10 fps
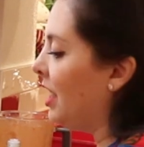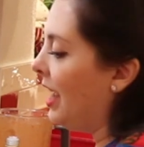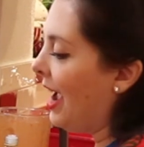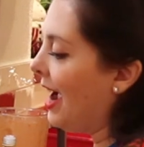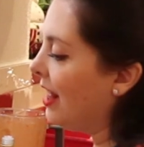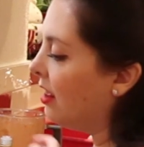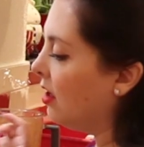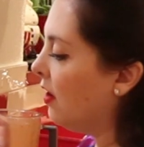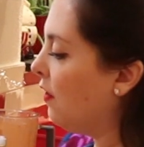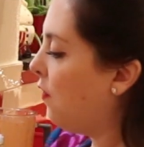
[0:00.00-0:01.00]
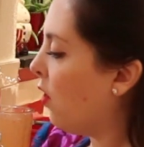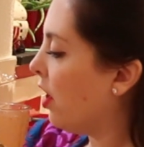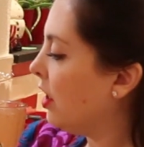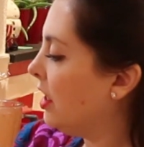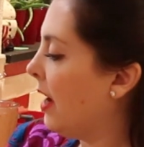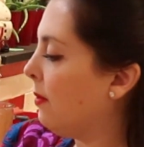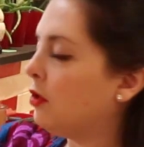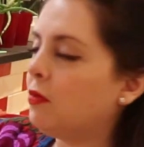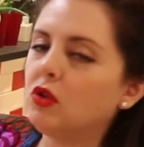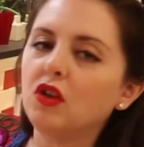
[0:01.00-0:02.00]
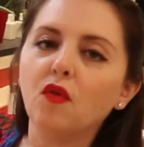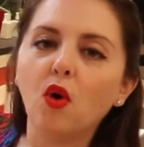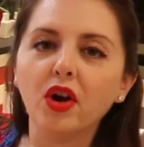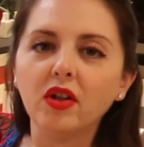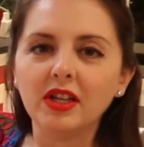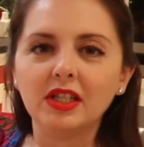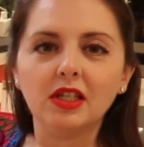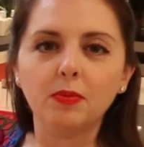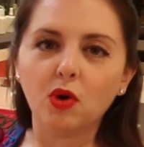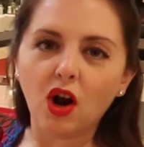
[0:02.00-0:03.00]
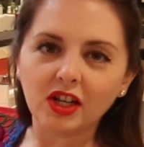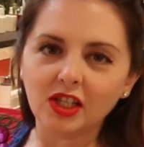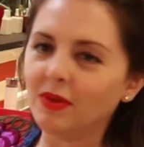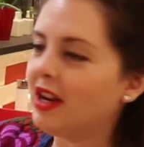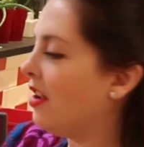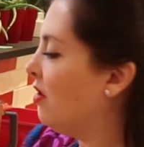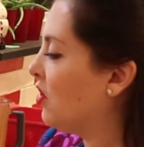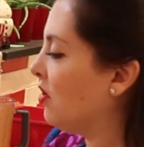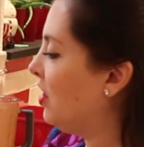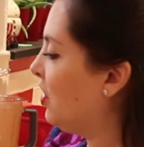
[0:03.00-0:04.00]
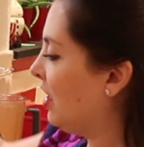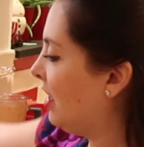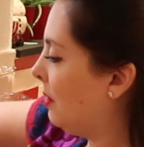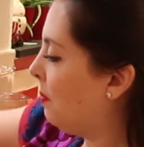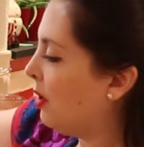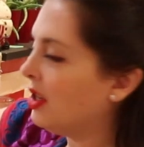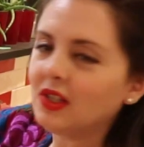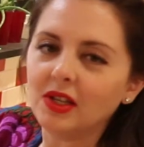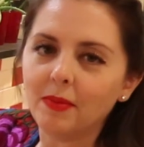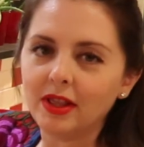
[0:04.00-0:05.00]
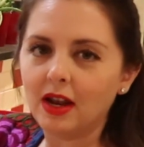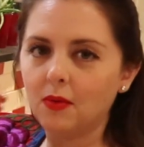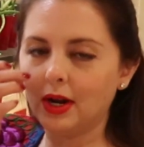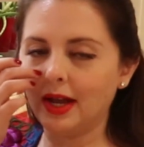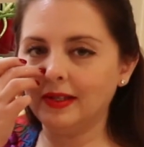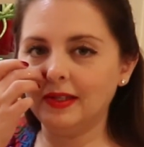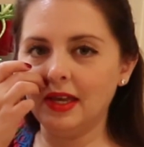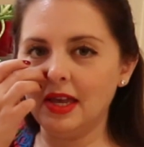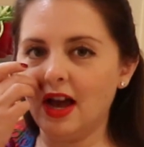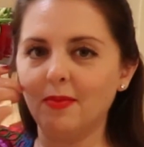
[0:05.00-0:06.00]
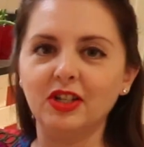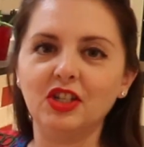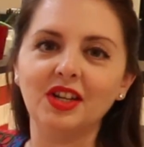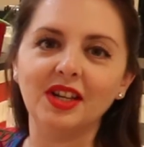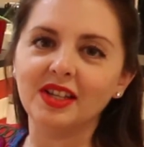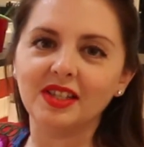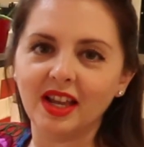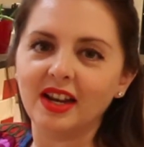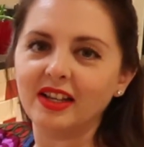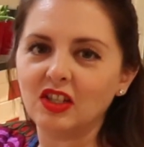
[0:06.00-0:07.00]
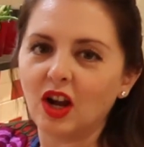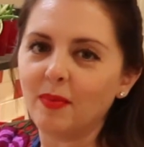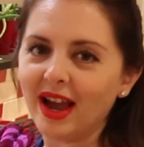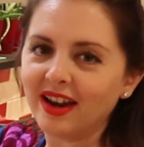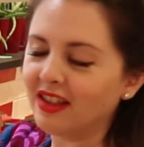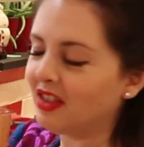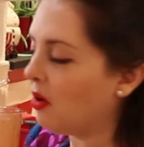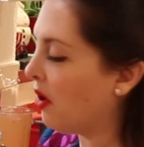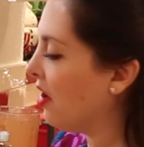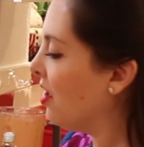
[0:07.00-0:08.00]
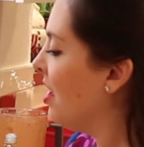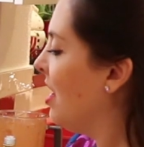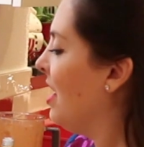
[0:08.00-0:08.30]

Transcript: going to add the 4 tablespoons of oil. It's approximate. I usually just put some, and then when I see how much it is, then I stop adding the oil.